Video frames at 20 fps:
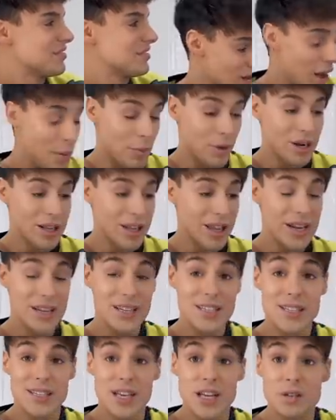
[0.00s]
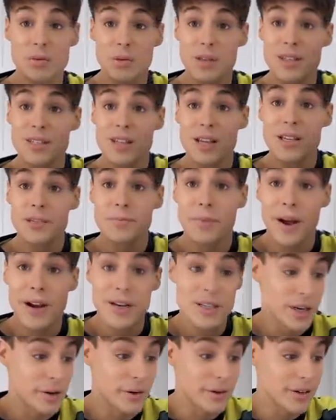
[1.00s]
I'm gonna let it sit with this
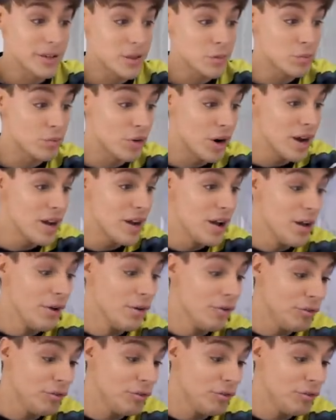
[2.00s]
antibacterial spray